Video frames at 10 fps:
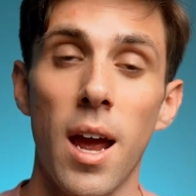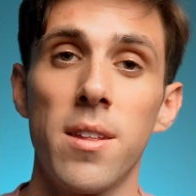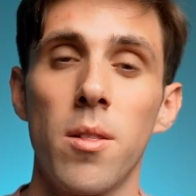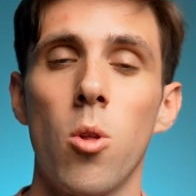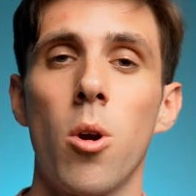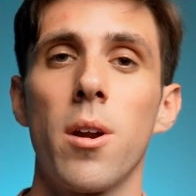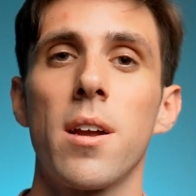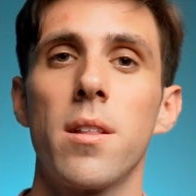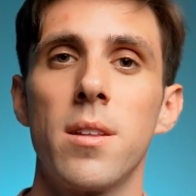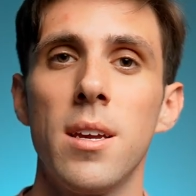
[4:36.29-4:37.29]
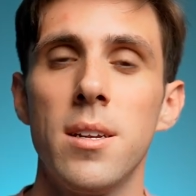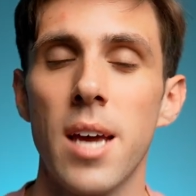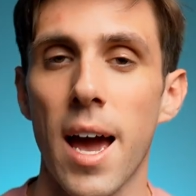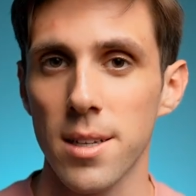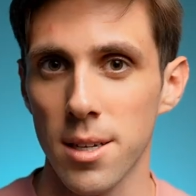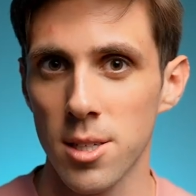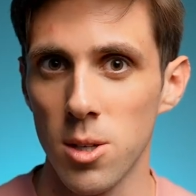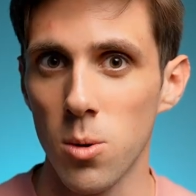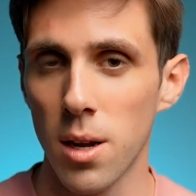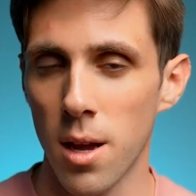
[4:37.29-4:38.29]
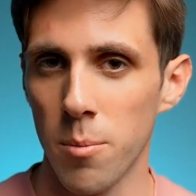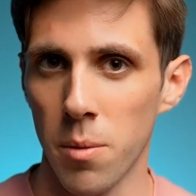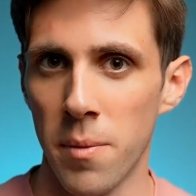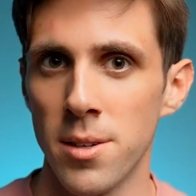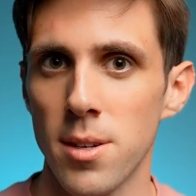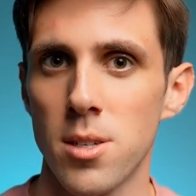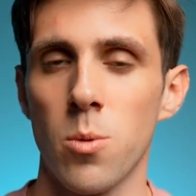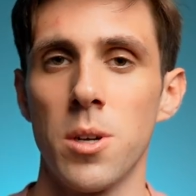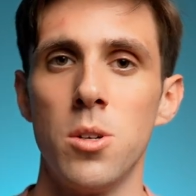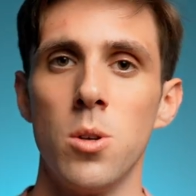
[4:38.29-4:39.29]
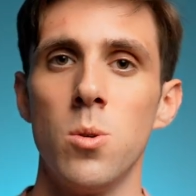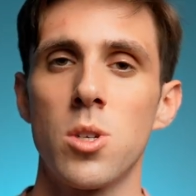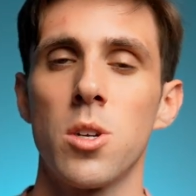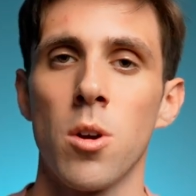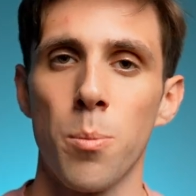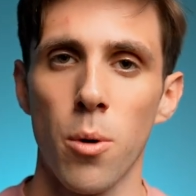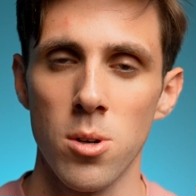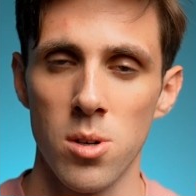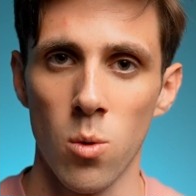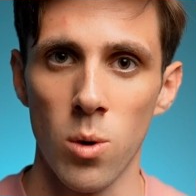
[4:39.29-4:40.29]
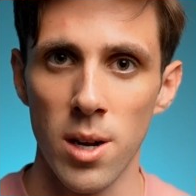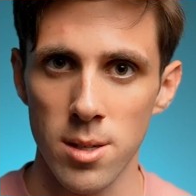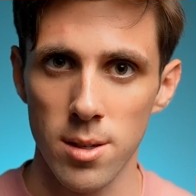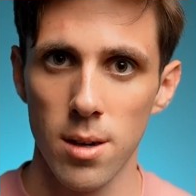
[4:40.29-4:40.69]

and then learning the tactics you can implement to reduce your personal risk.